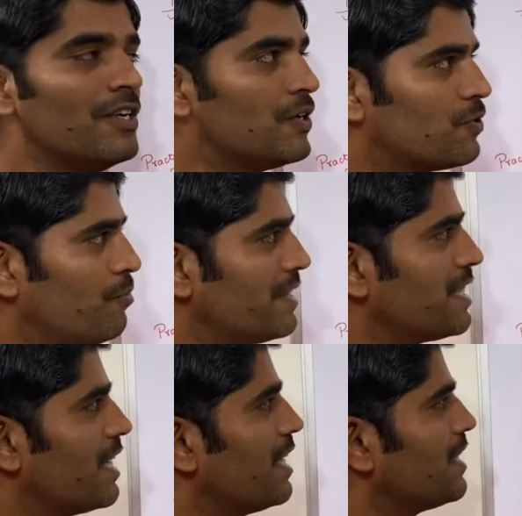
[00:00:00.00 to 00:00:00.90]
So
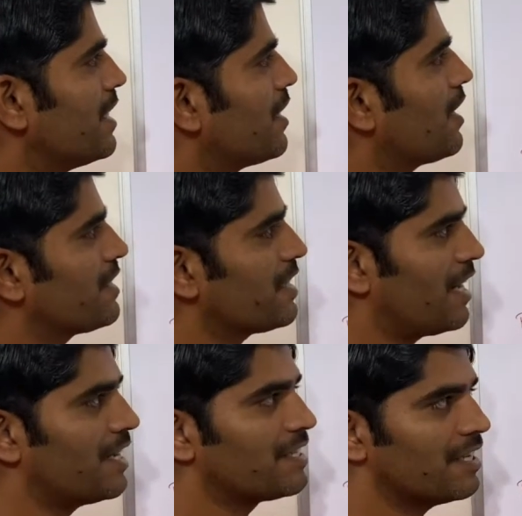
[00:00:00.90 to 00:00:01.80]
basically deadlock is a
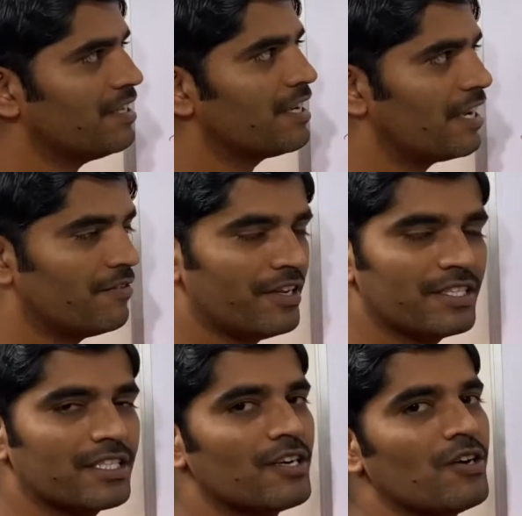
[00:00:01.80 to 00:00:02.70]
condition in which